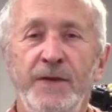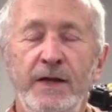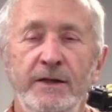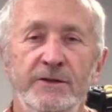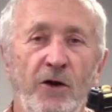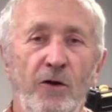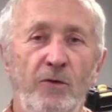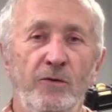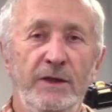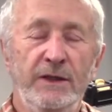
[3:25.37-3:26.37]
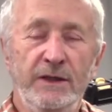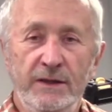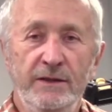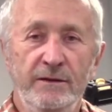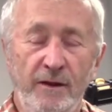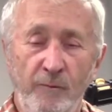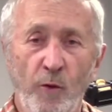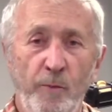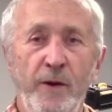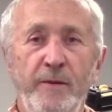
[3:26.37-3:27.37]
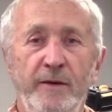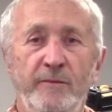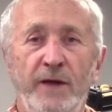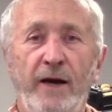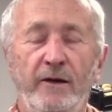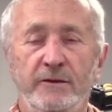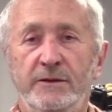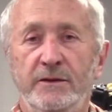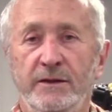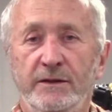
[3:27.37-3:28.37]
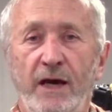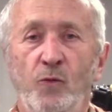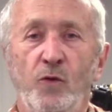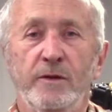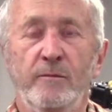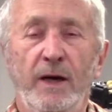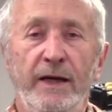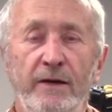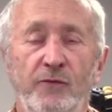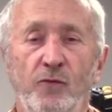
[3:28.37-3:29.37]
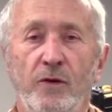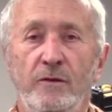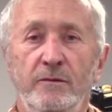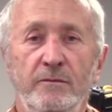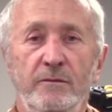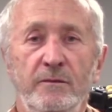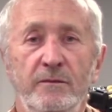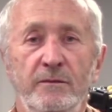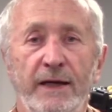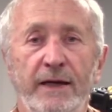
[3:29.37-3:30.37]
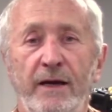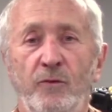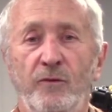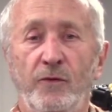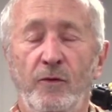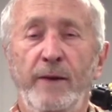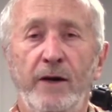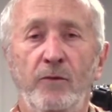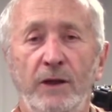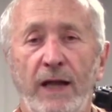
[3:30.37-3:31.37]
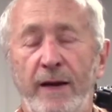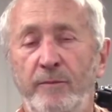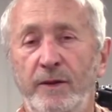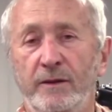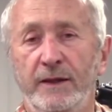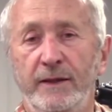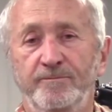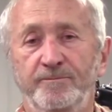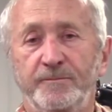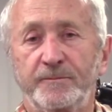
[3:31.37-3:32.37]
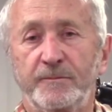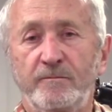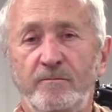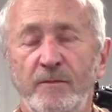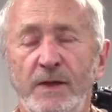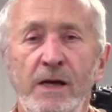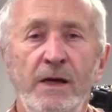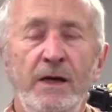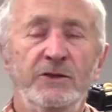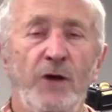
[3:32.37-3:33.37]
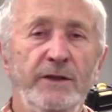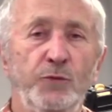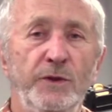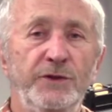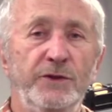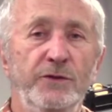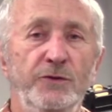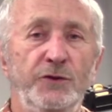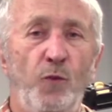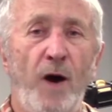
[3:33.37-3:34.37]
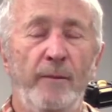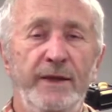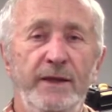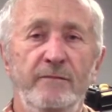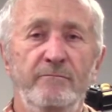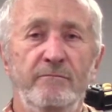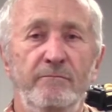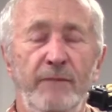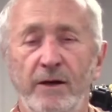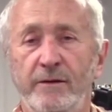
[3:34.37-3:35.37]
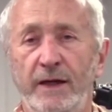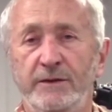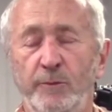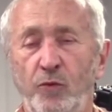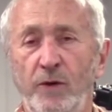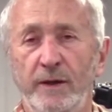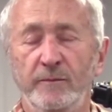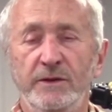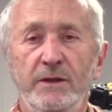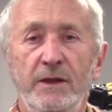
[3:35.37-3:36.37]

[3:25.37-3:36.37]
So a more premium tire is kind of worth the money for better reliability. So I switched to Schwalbe Marathon Supremes.